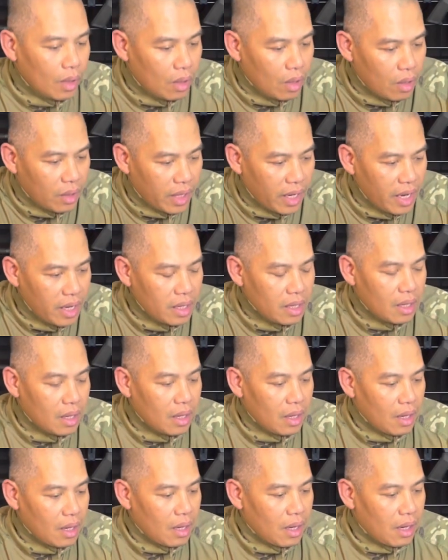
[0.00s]
Okay.
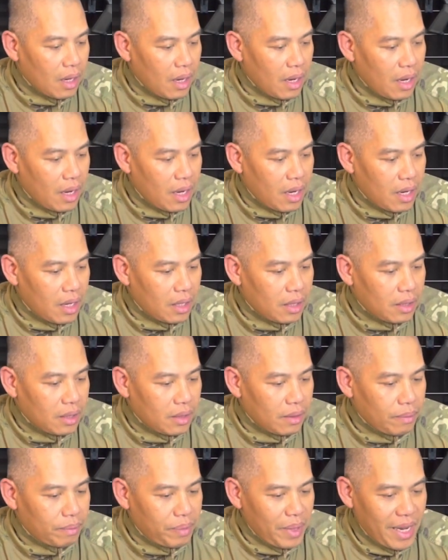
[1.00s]

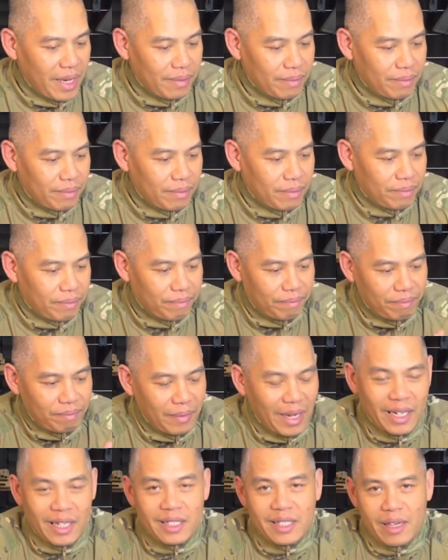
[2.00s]
But
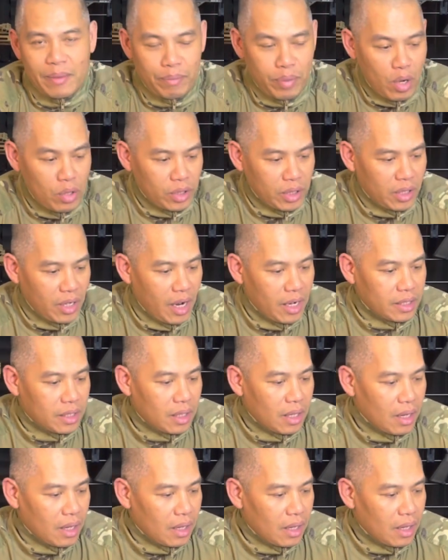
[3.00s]
like I said, pros and cons.